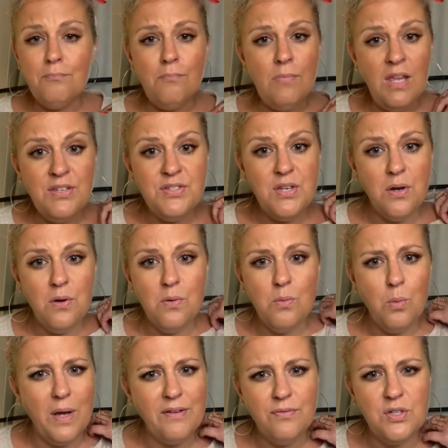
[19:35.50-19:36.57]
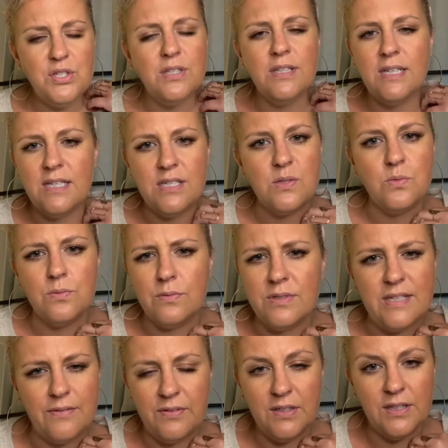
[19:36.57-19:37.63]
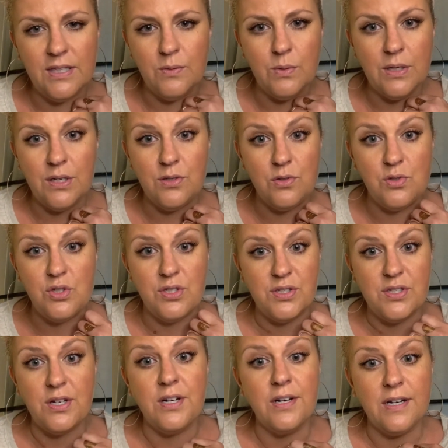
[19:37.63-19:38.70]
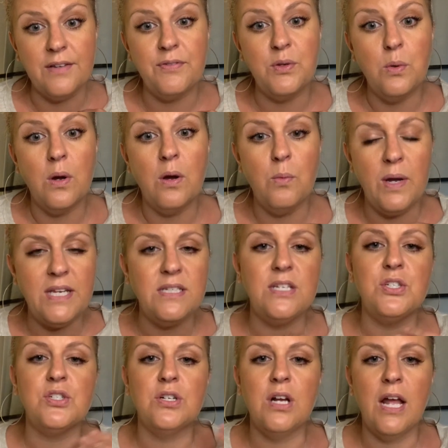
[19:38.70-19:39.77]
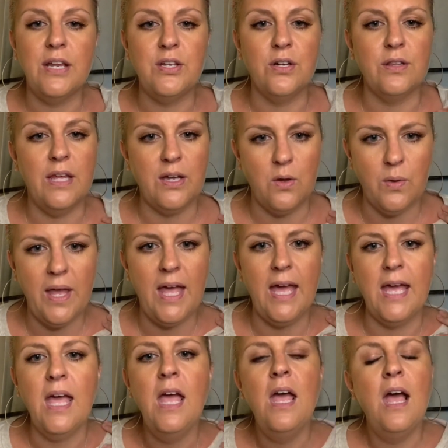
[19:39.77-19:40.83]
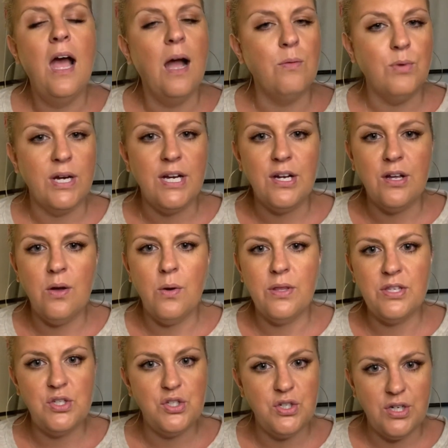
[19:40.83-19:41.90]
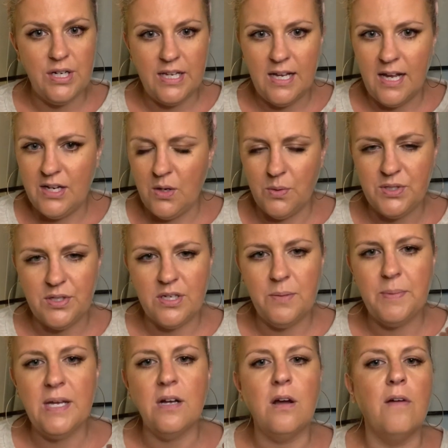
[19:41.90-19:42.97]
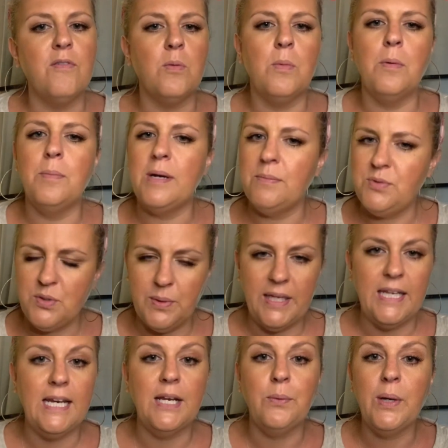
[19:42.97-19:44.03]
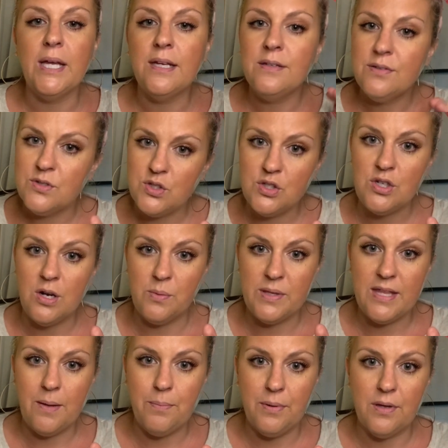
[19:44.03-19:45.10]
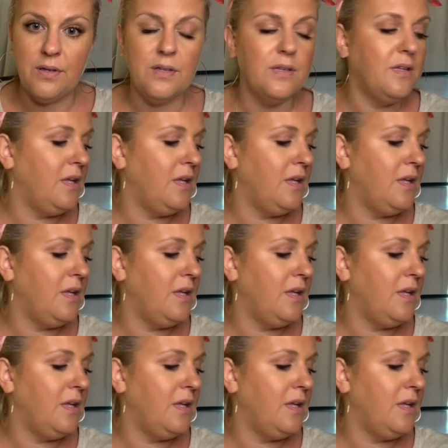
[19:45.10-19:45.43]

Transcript: So White Fragility is definitely where you should start. If you are a white teacher and you're like, okay, I'm ready to go on this journey, I know it's going to be uncomfortable, but I'm doing it anyway, start with that book.